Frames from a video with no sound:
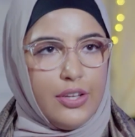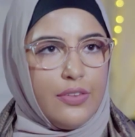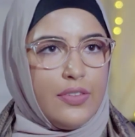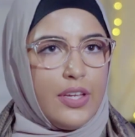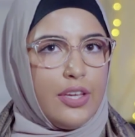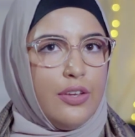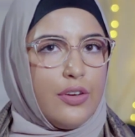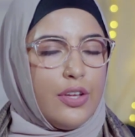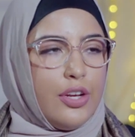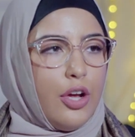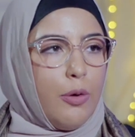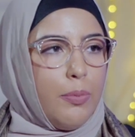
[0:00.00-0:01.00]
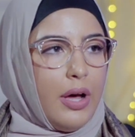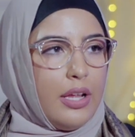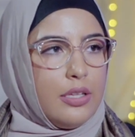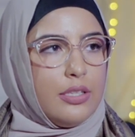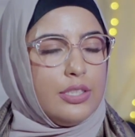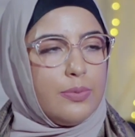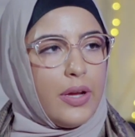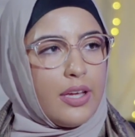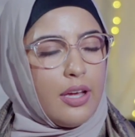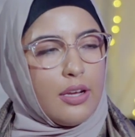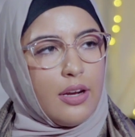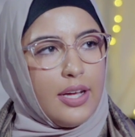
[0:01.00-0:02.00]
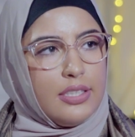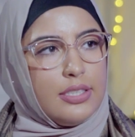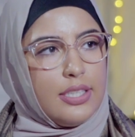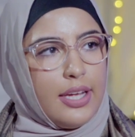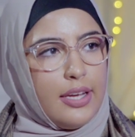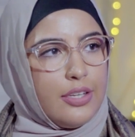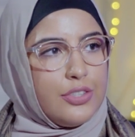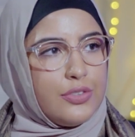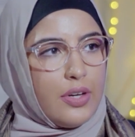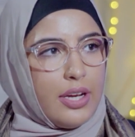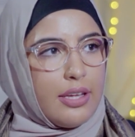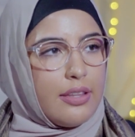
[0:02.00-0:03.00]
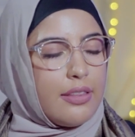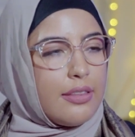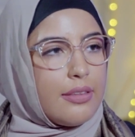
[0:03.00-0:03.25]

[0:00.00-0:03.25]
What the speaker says: you think you can help others recognise their inner strength?